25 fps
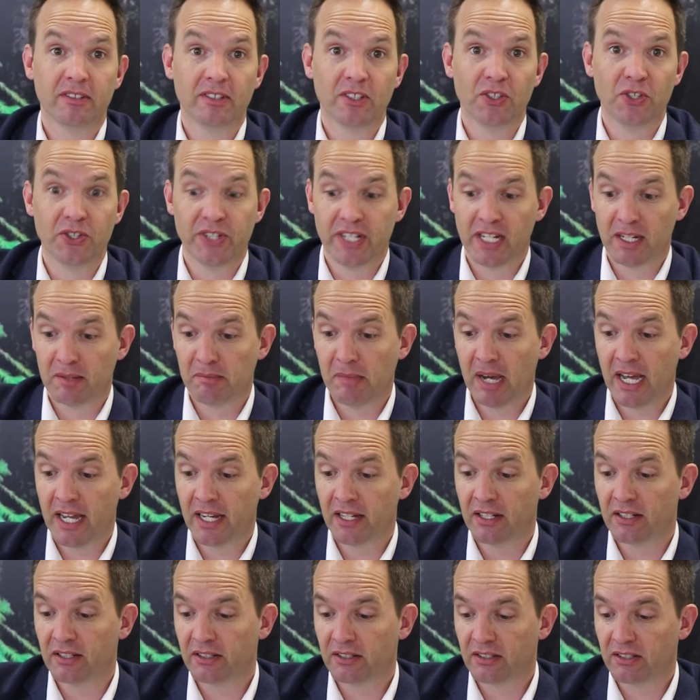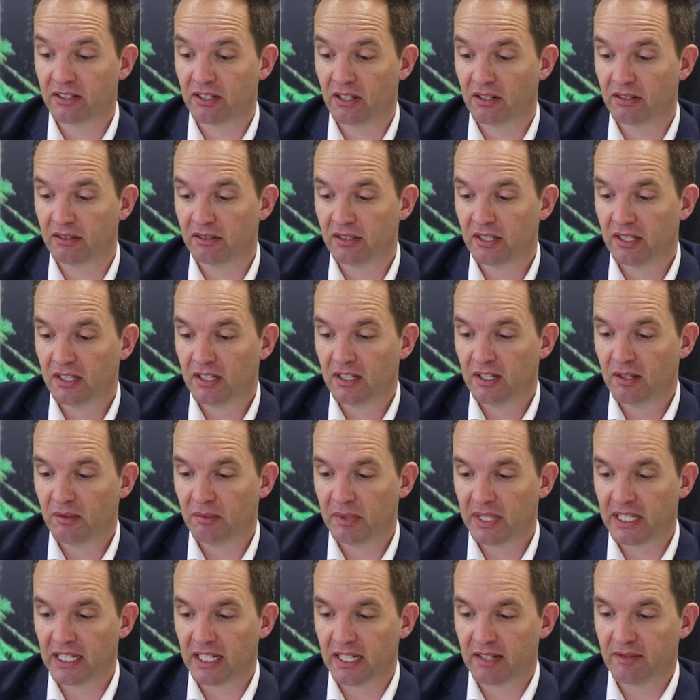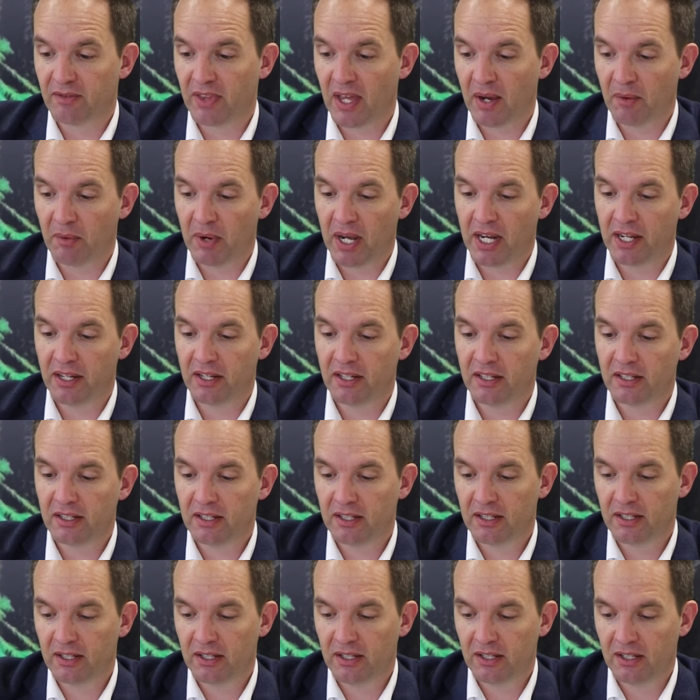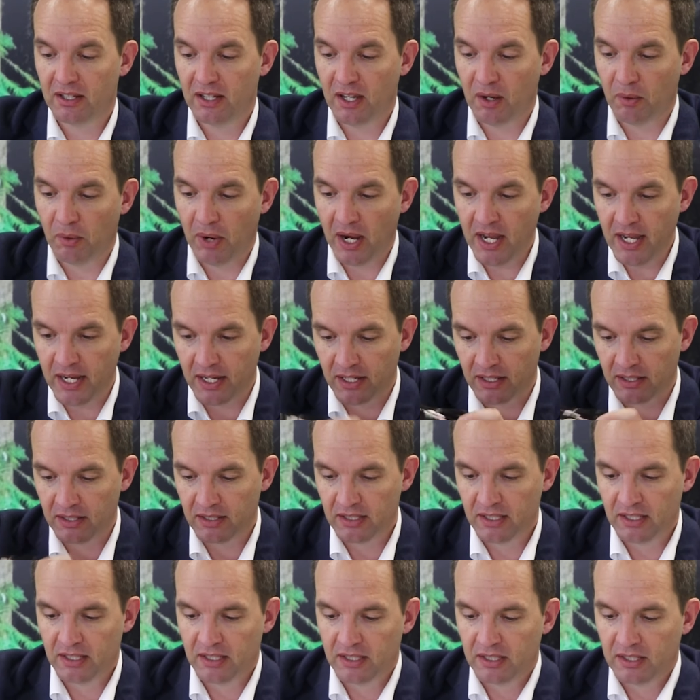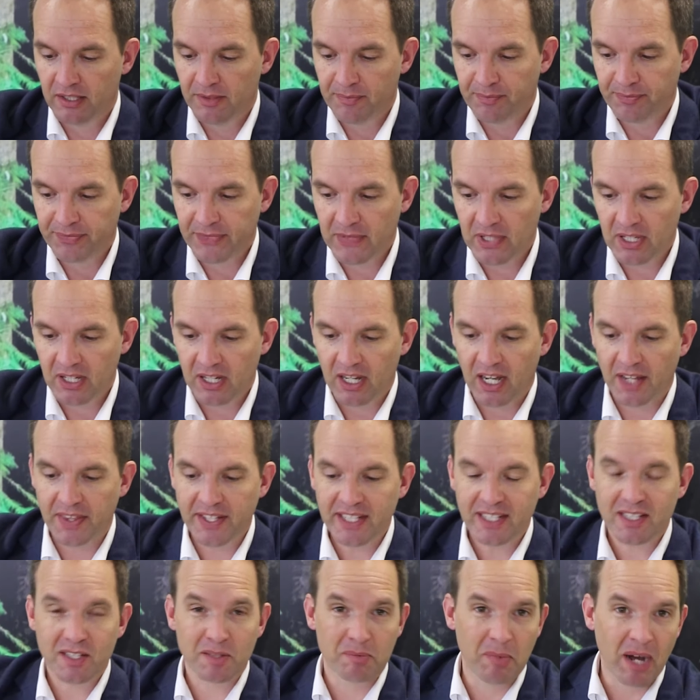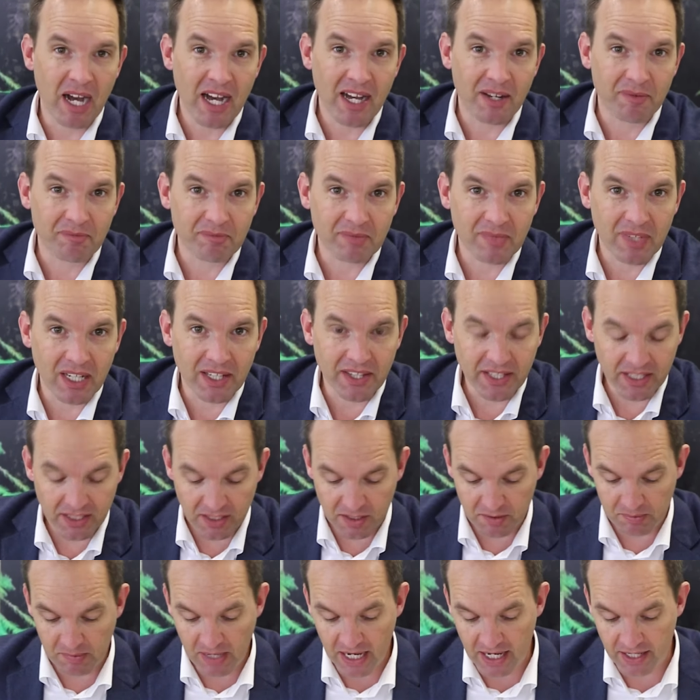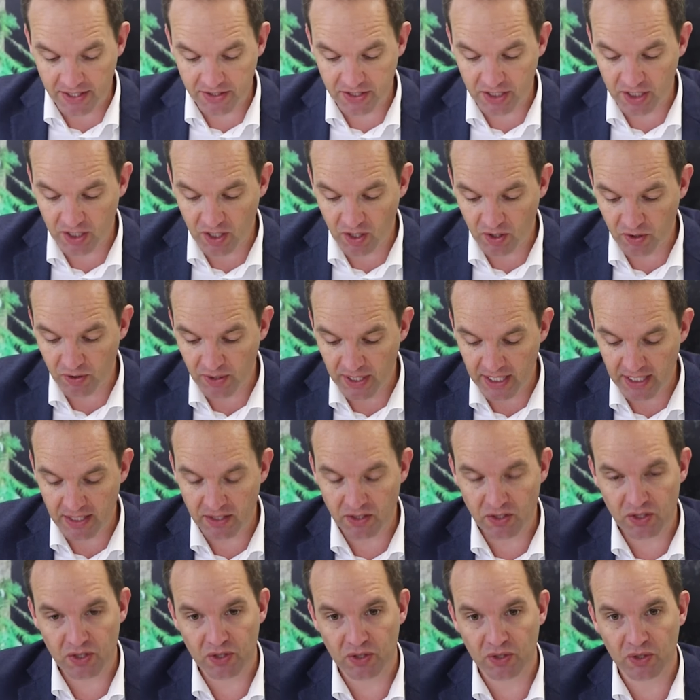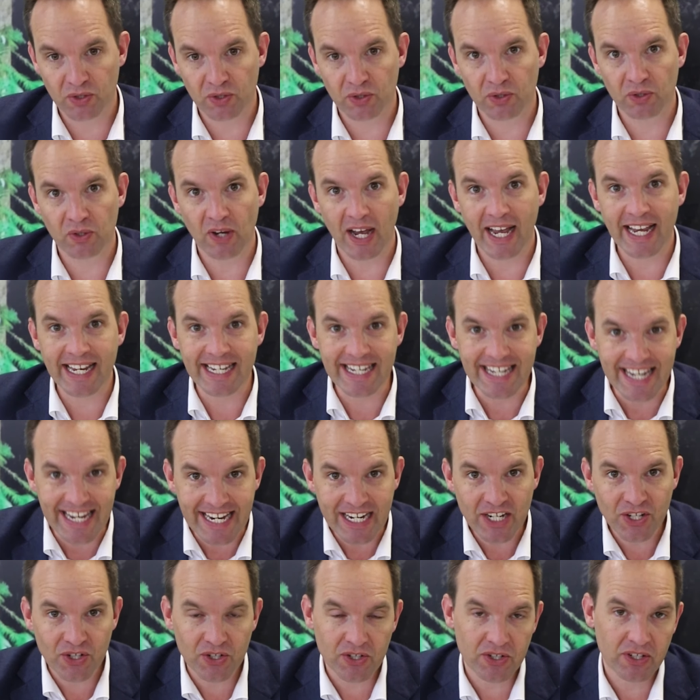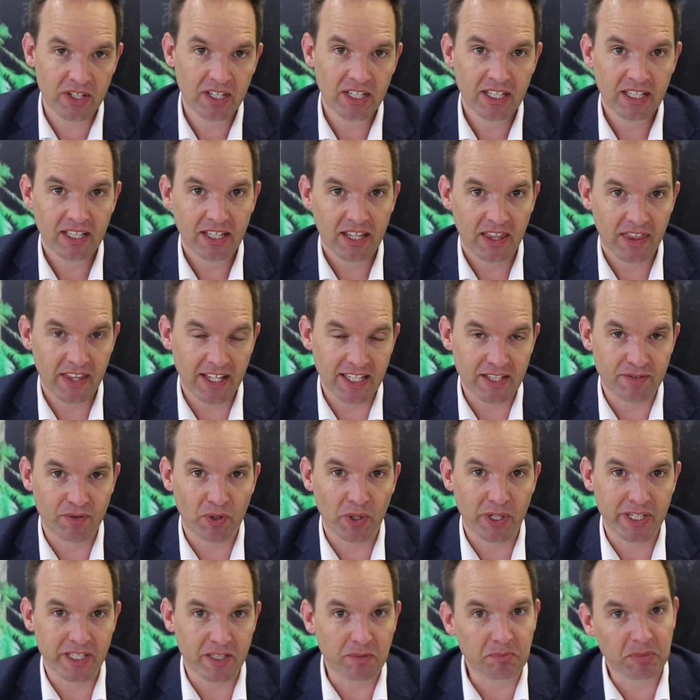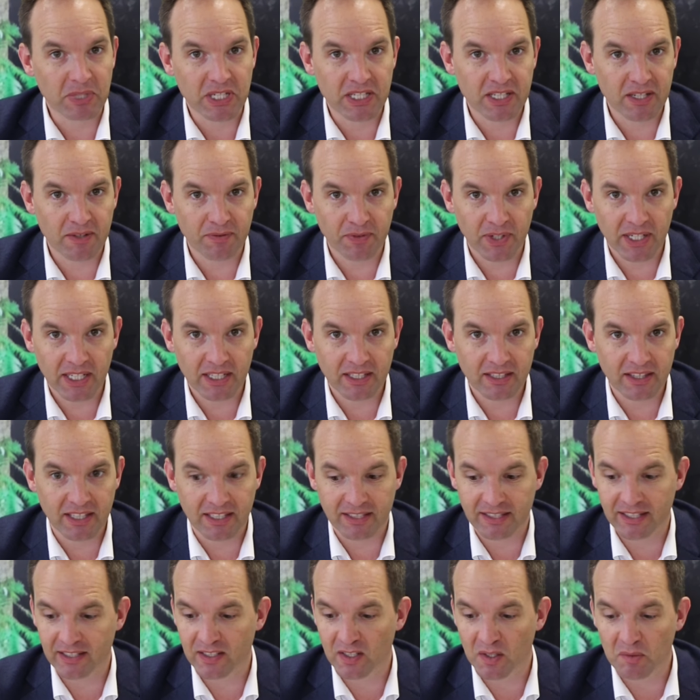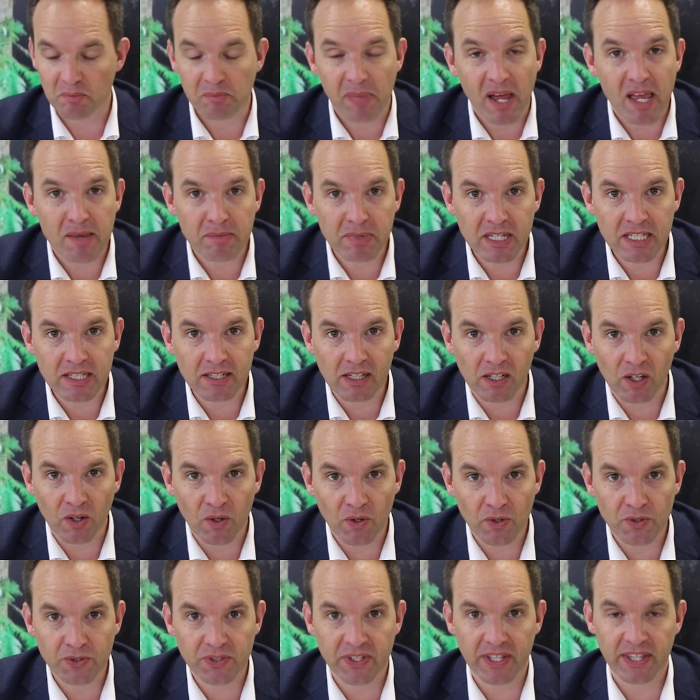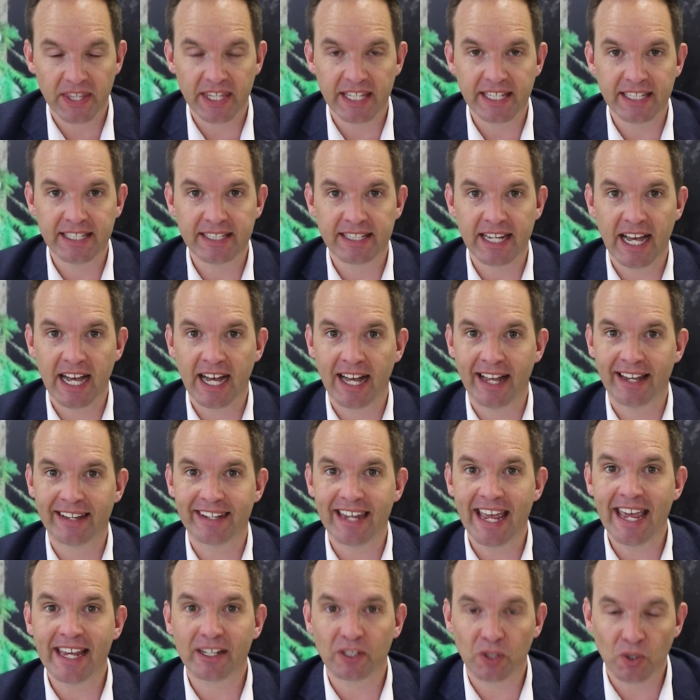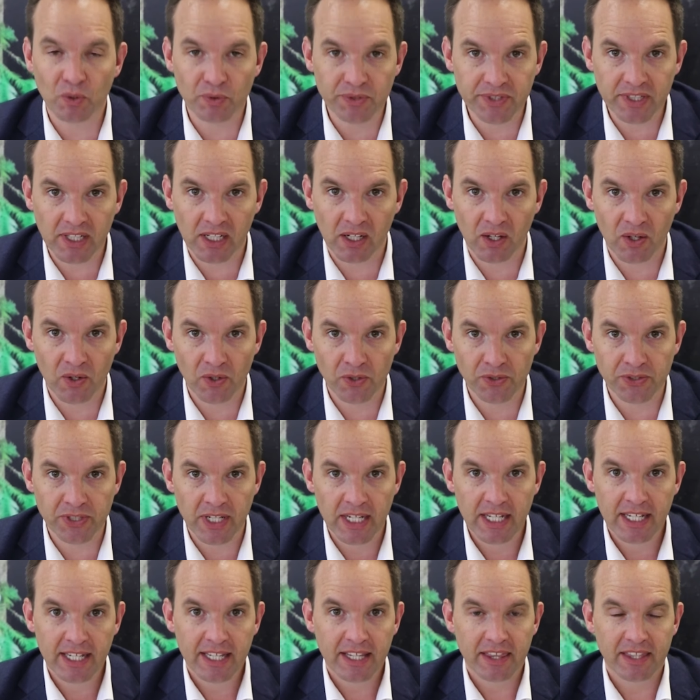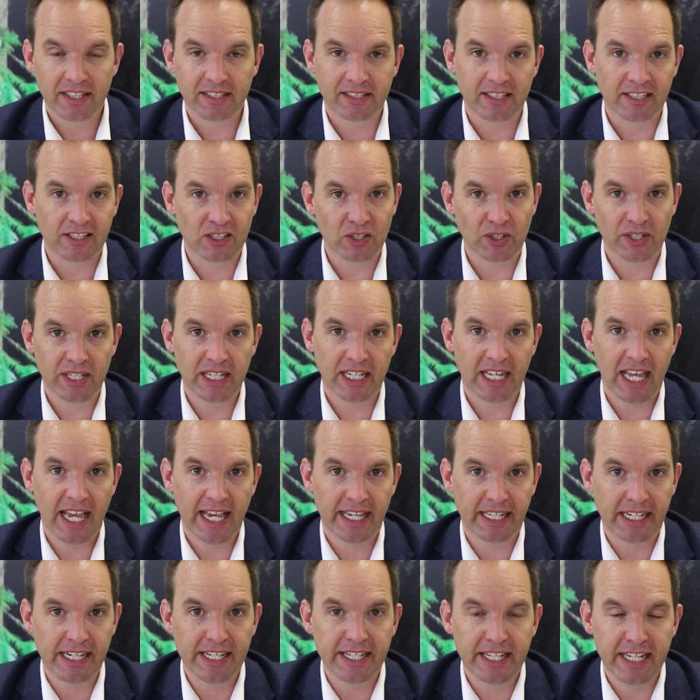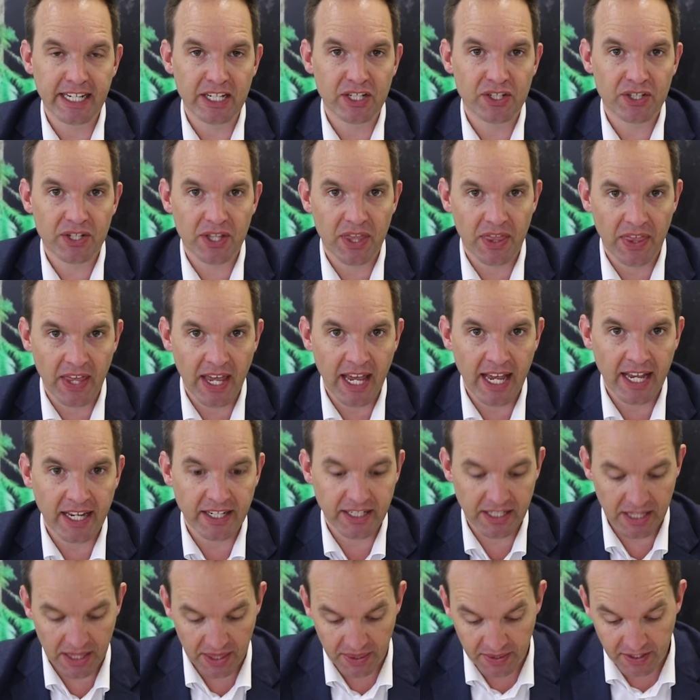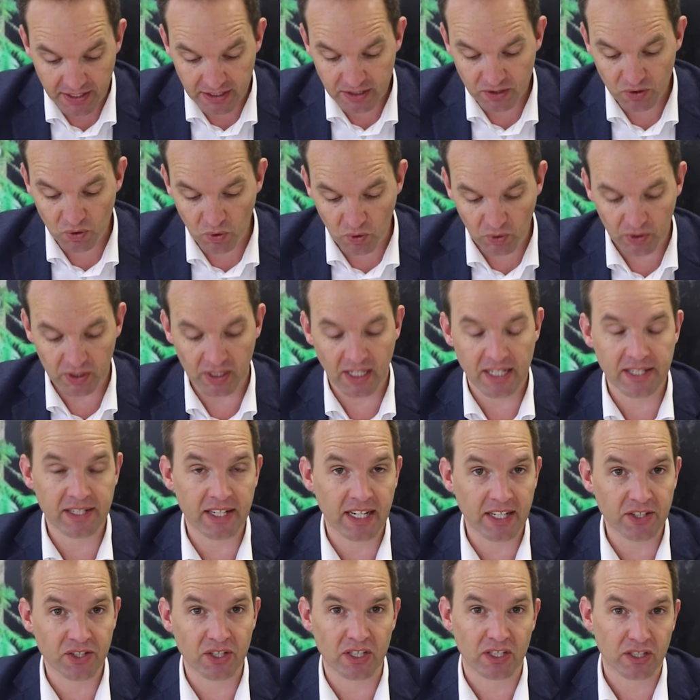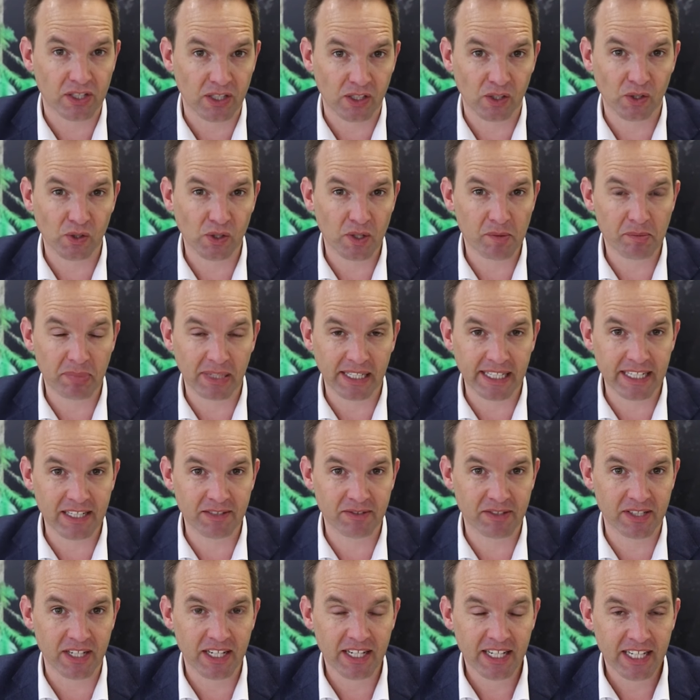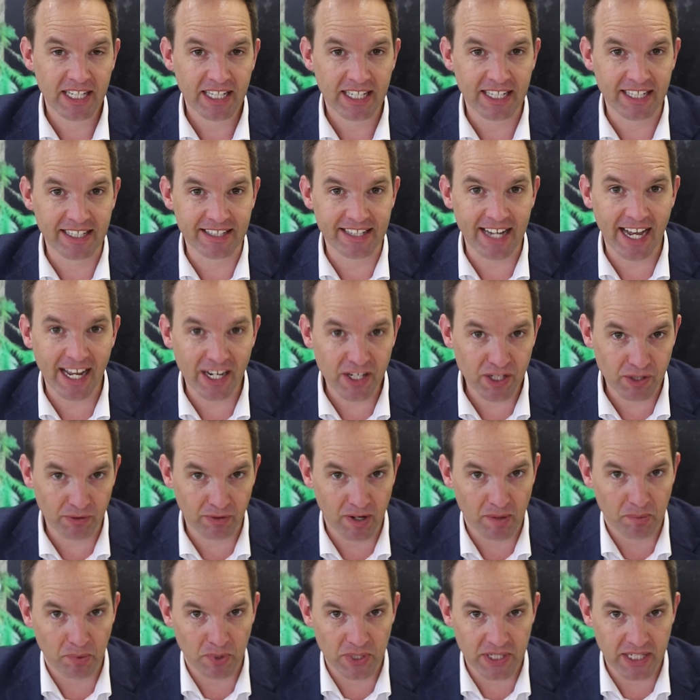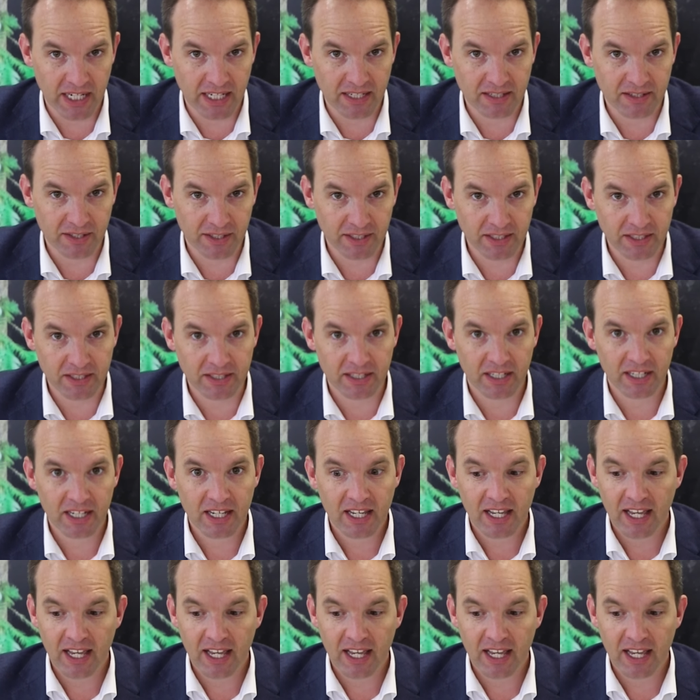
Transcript: New Zealand made. So we're going to give that one away. I think it's smart. I think it's smart to go into a niche that's very specific. This isn't babies' clothes. These aren't adults' clothes. This is looking at a niche that this organization, Tallulah, believes is underrepresented.